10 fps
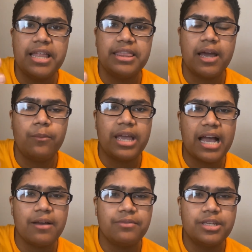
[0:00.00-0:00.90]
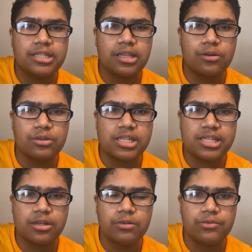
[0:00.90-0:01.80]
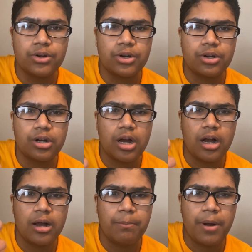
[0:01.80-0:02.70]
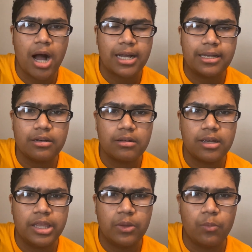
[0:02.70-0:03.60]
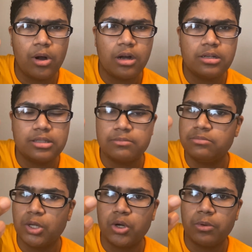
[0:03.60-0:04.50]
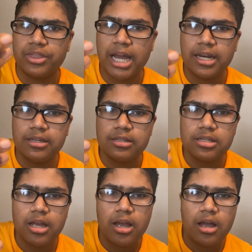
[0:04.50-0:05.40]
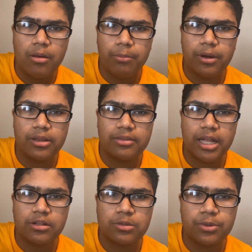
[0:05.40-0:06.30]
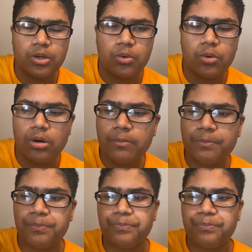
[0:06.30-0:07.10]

Then we have this little silver pocket in the wand. Don't know what that is, but that looks pretty cool.